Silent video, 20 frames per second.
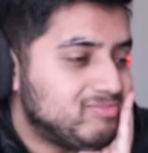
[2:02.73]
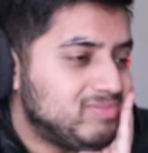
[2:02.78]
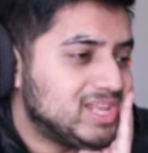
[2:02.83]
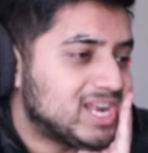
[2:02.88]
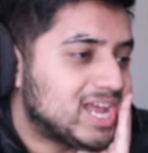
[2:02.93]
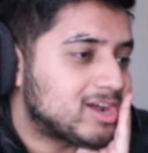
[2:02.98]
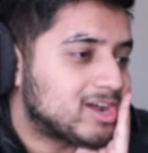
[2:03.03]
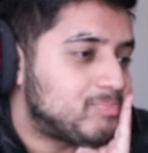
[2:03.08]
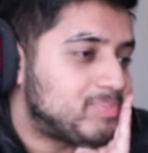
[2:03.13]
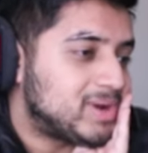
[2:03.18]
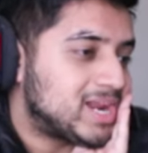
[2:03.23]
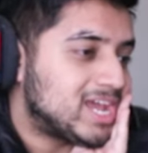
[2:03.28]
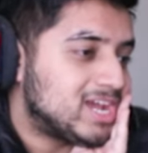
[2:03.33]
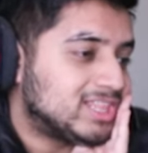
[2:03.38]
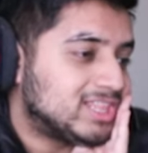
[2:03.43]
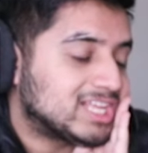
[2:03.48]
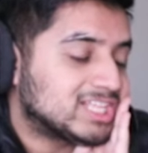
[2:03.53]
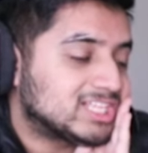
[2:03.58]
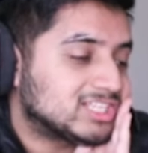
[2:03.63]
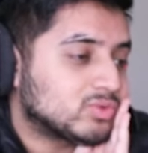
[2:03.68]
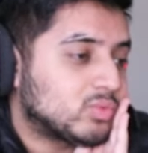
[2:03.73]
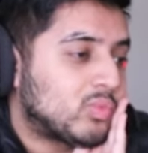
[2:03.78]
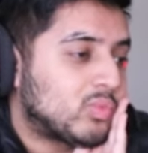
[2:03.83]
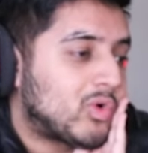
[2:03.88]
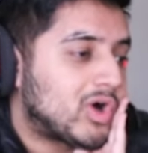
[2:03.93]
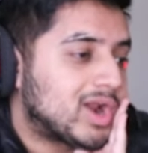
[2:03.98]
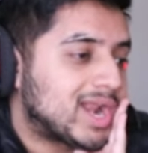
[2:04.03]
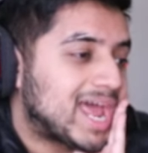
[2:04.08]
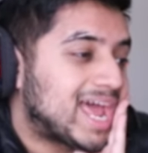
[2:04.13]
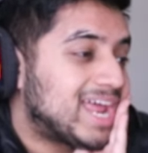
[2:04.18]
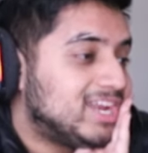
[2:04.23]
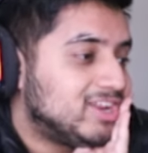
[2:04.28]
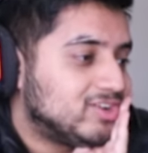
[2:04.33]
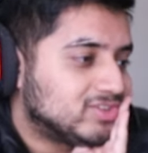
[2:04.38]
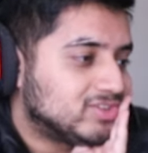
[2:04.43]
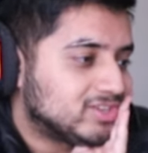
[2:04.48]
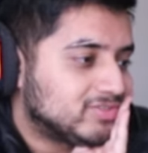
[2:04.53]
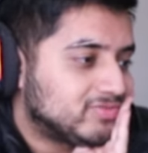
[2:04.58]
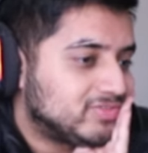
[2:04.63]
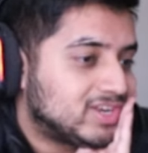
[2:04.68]
like a player that's one-handed
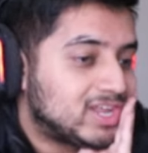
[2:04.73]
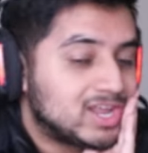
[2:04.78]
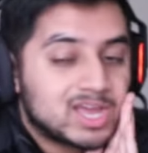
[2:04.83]
or something.